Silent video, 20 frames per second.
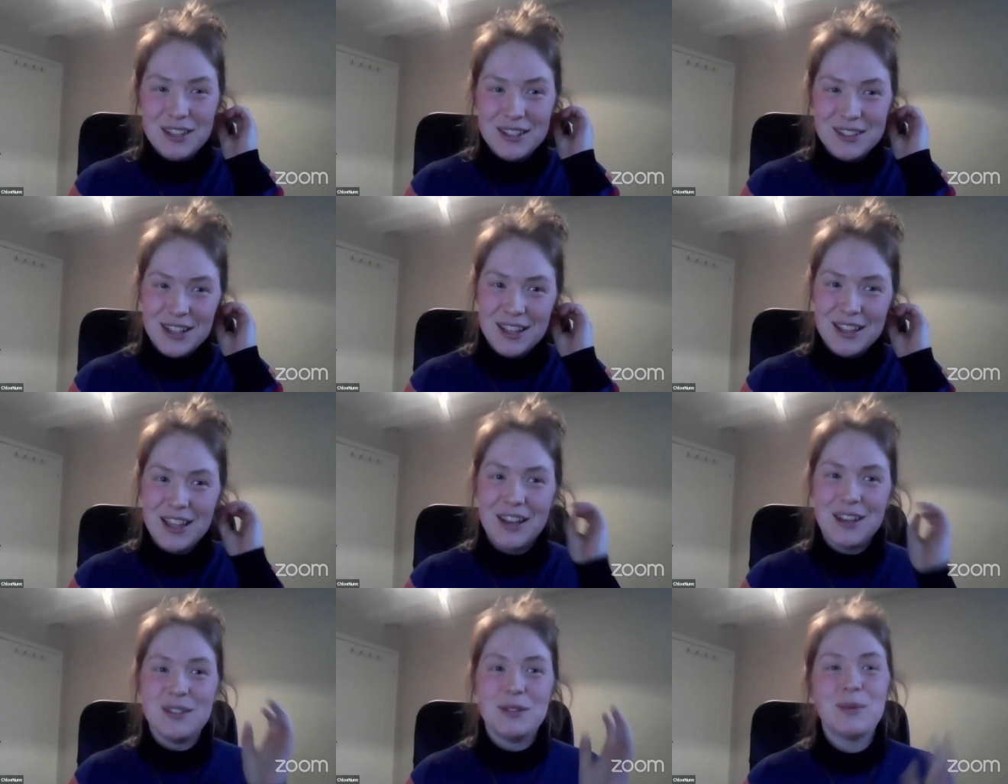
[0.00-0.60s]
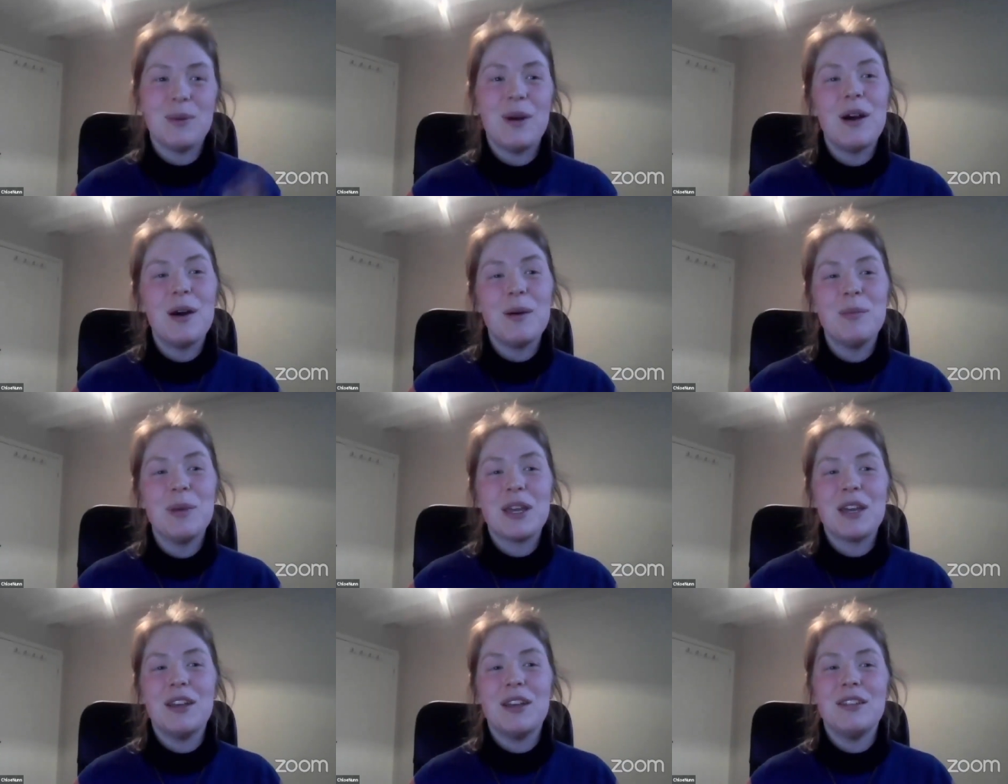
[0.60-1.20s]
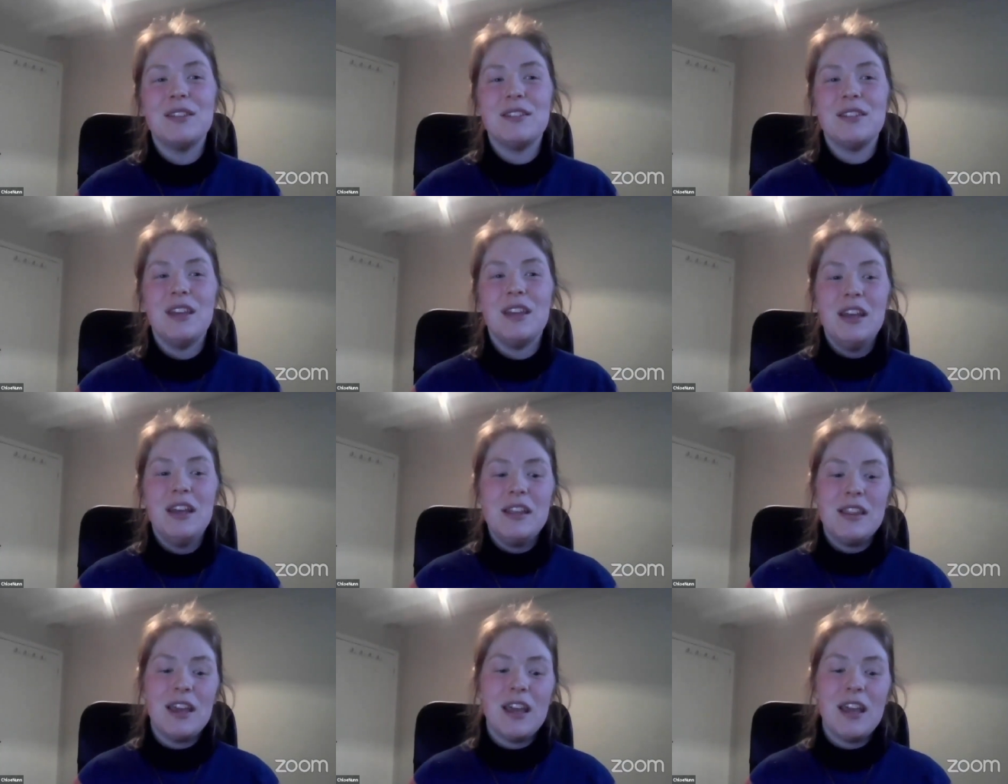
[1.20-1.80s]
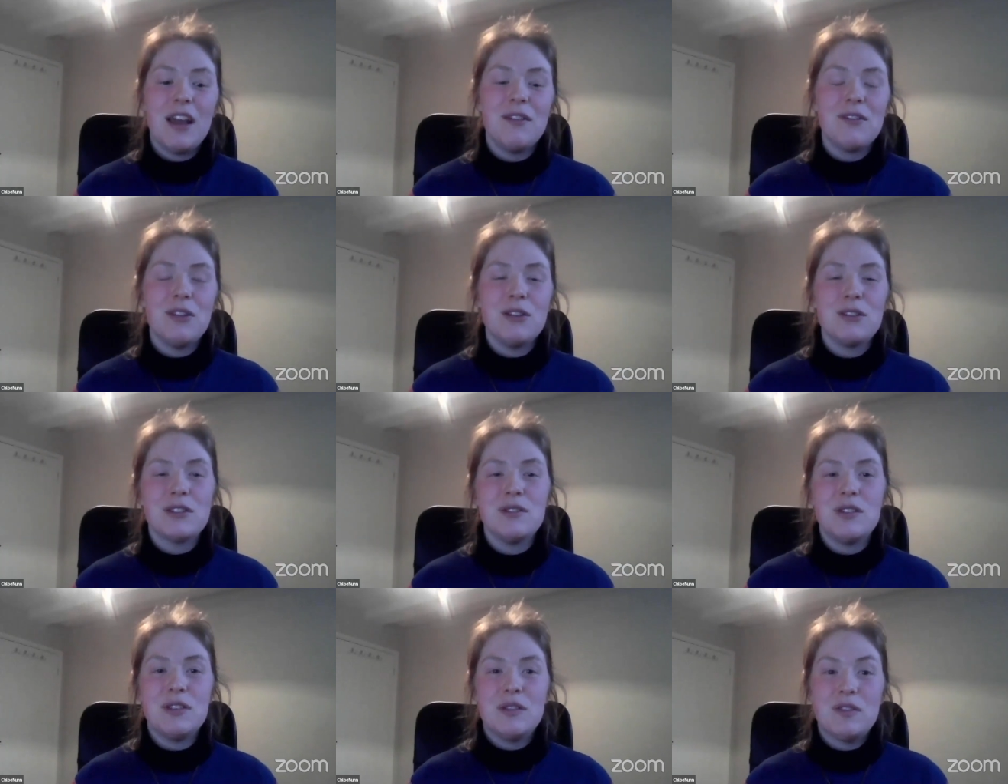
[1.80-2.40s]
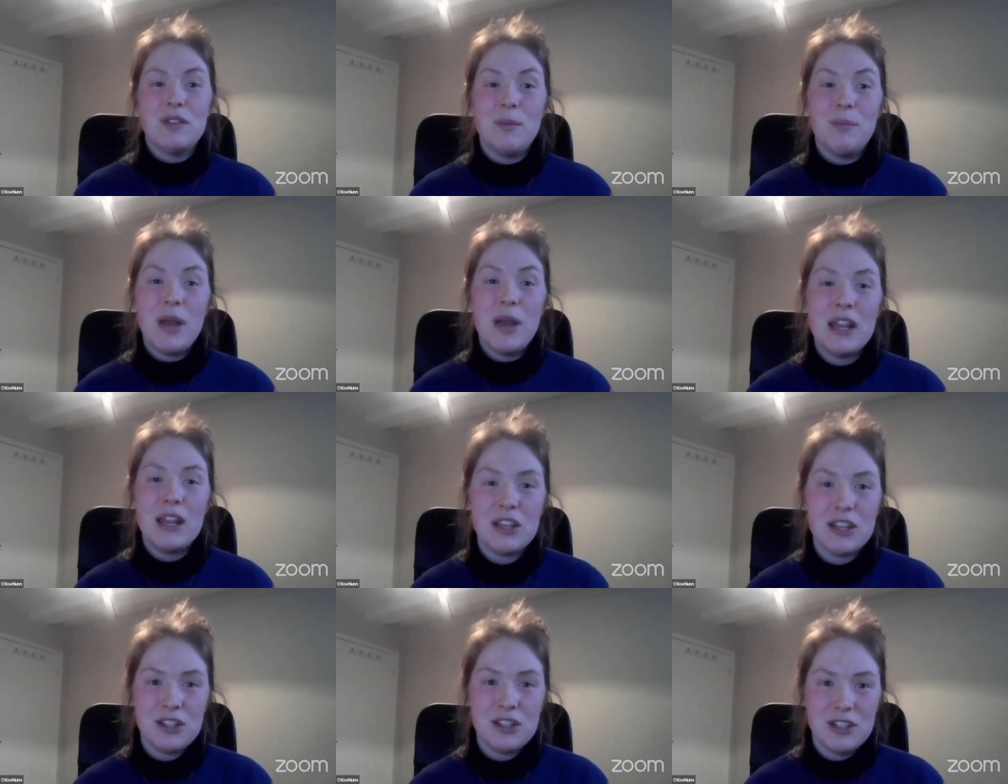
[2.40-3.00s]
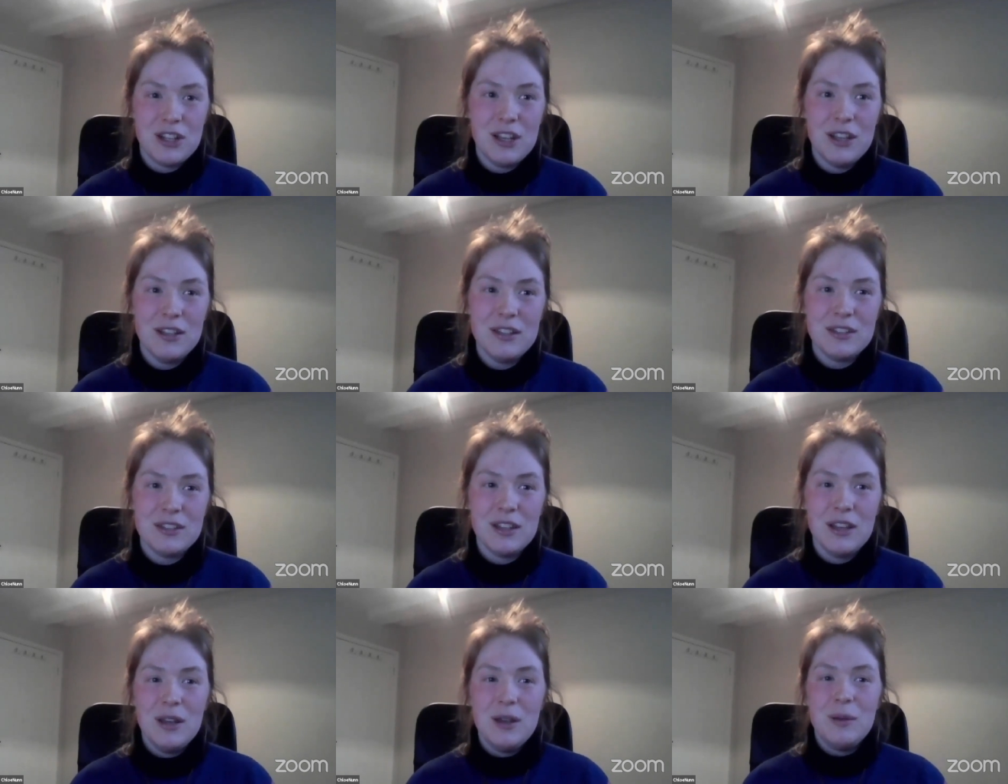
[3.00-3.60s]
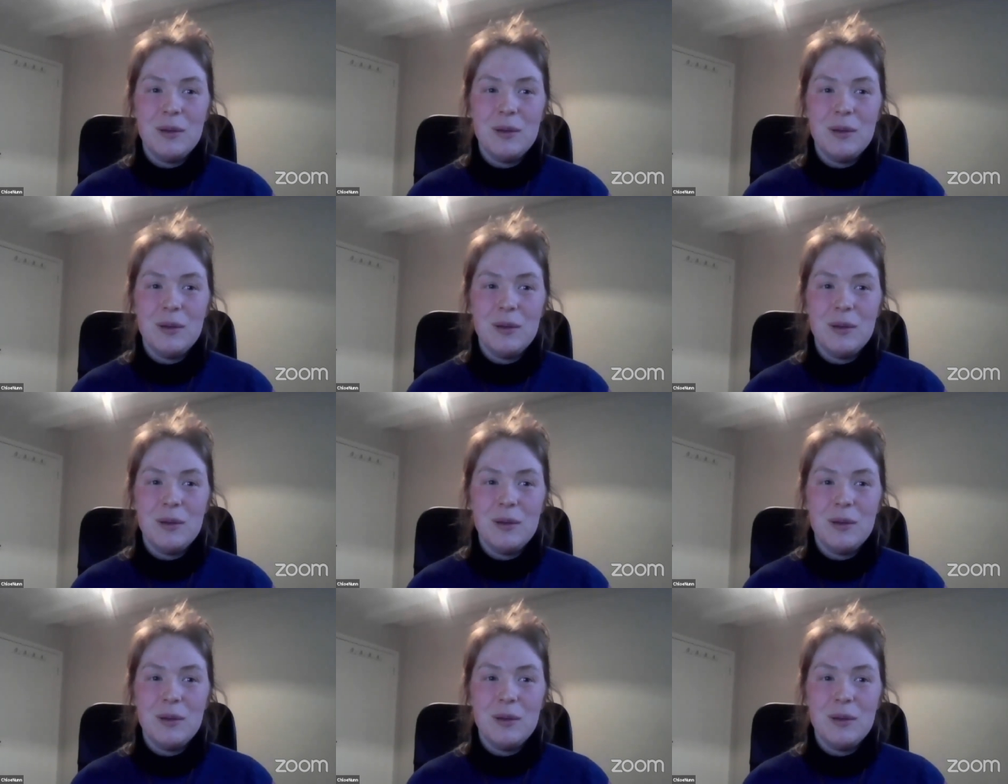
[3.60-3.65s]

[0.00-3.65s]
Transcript: things like that as well, because they have lots of different appendages,